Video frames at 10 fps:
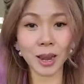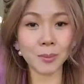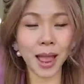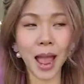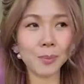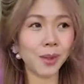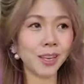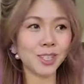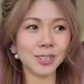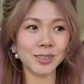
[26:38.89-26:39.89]
I'm happy
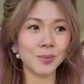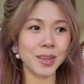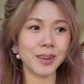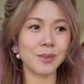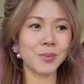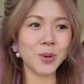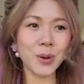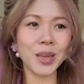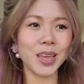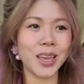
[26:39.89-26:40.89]
just to be an
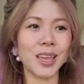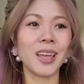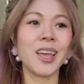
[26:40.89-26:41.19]
employee,